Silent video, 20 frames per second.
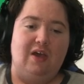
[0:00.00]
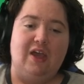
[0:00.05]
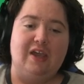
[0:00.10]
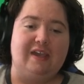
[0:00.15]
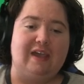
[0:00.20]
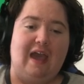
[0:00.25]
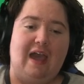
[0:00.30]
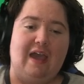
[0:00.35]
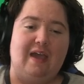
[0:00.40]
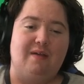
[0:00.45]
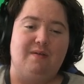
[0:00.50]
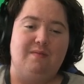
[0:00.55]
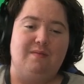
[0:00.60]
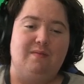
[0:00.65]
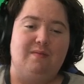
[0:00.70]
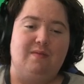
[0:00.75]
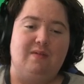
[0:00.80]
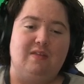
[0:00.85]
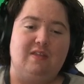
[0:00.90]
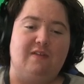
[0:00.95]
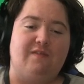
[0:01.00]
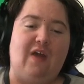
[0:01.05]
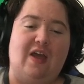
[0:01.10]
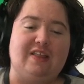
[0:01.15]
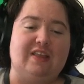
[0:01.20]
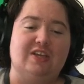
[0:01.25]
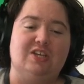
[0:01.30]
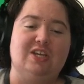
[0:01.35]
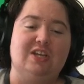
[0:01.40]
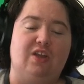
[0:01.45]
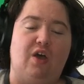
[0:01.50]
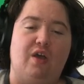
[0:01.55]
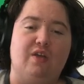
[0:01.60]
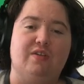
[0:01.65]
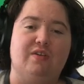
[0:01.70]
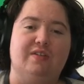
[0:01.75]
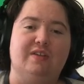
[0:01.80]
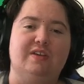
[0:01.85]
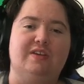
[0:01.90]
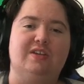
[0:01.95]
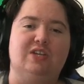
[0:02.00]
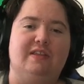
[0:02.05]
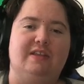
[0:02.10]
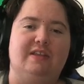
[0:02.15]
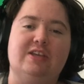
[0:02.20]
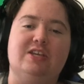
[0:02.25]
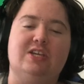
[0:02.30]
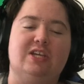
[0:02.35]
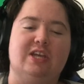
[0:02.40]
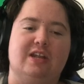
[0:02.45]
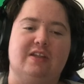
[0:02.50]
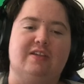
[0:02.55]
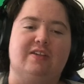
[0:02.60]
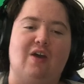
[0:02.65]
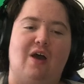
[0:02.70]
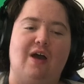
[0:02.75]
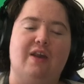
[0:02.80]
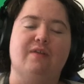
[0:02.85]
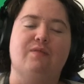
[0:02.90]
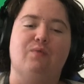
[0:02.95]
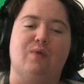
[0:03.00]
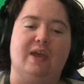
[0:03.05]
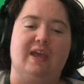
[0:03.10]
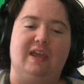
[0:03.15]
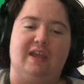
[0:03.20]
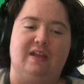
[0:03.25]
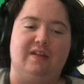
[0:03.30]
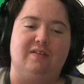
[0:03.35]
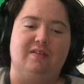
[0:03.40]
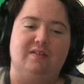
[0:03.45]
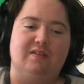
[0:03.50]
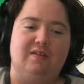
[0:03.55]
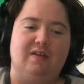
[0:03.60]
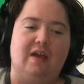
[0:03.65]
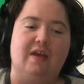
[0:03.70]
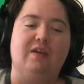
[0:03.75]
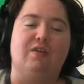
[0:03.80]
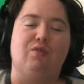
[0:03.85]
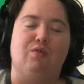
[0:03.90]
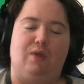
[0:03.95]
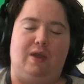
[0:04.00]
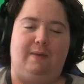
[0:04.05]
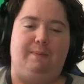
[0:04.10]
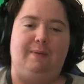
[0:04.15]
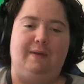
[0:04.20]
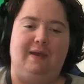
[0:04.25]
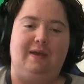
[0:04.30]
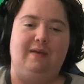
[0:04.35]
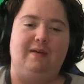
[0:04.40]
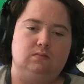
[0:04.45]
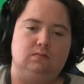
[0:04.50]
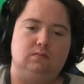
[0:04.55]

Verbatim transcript: his okay. sequel to Missus Dow. The fact that she knows all this, sh shit is kind of weird. And creepy.